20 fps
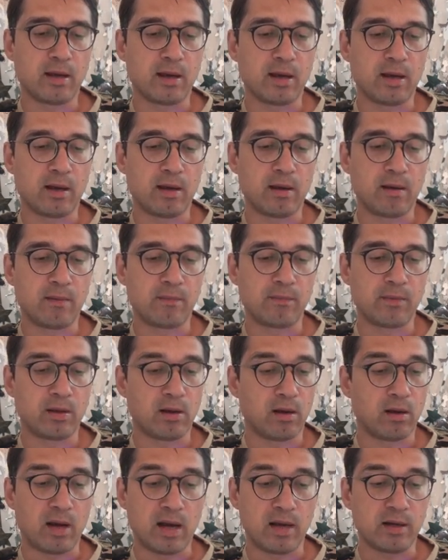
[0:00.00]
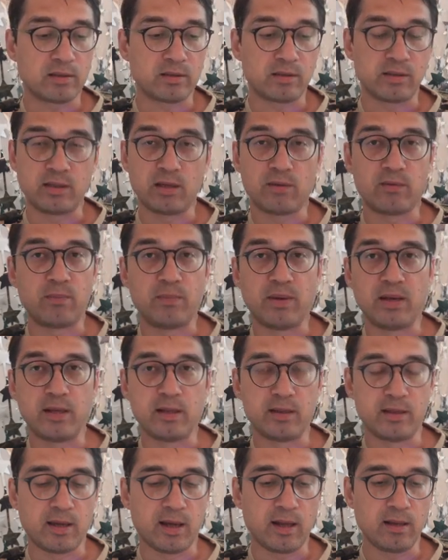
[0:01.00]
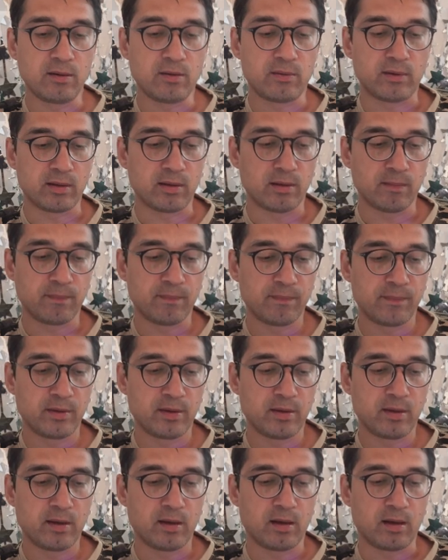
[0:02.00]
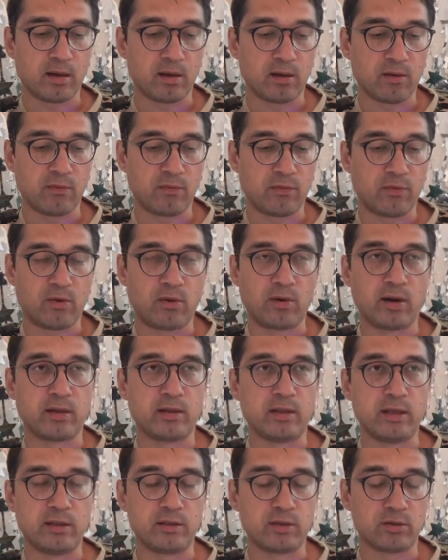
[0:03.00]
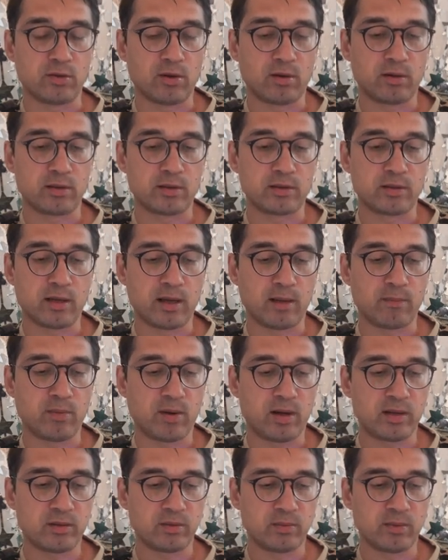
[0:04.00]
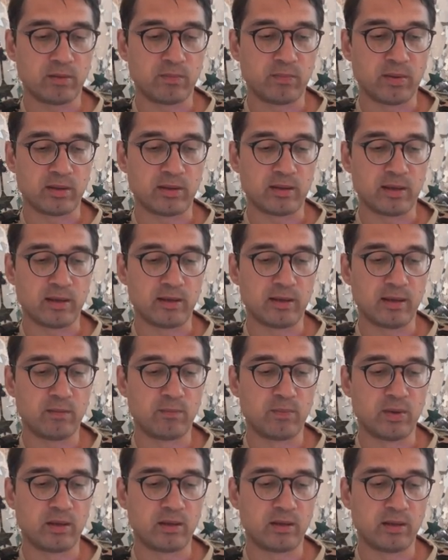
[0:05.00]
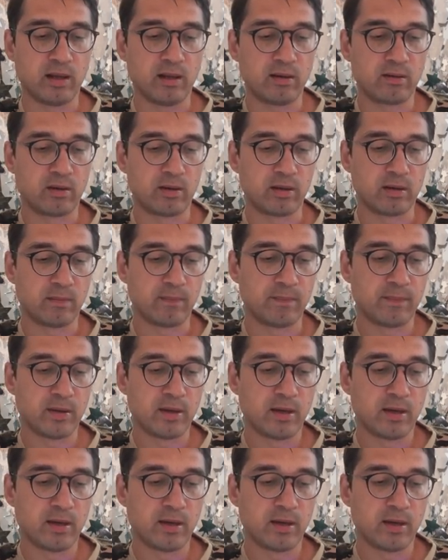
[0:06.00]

Um, well, honestly, they were beating the algorithm uh, for at least the shortest time possible, but they did beat the algorithm.